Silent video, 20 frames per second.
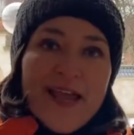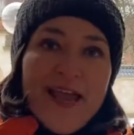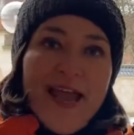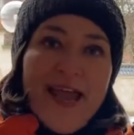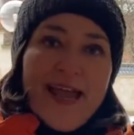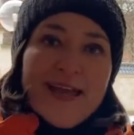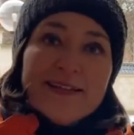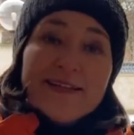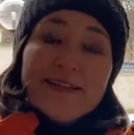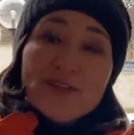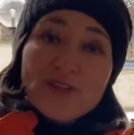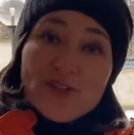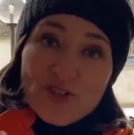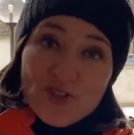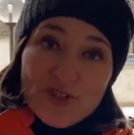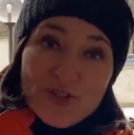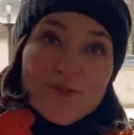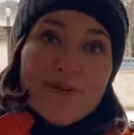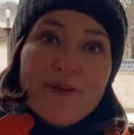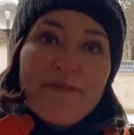And
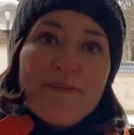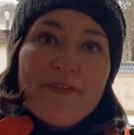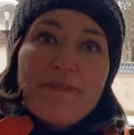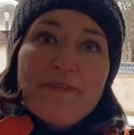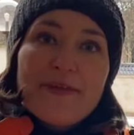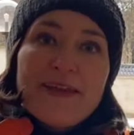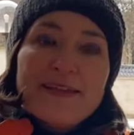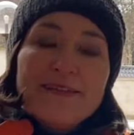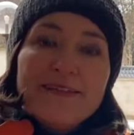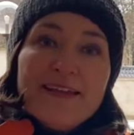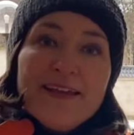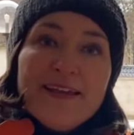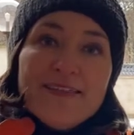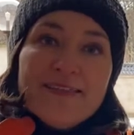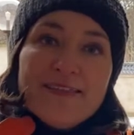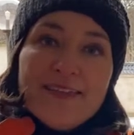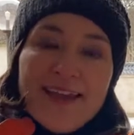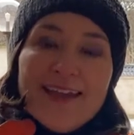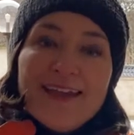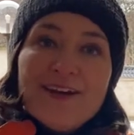2 of the men,
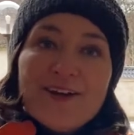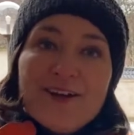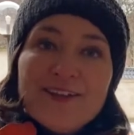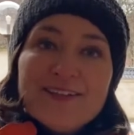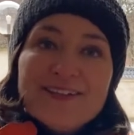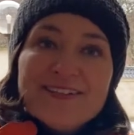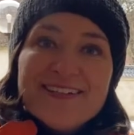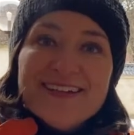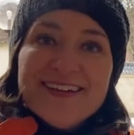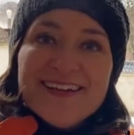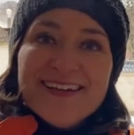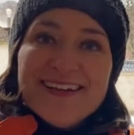they got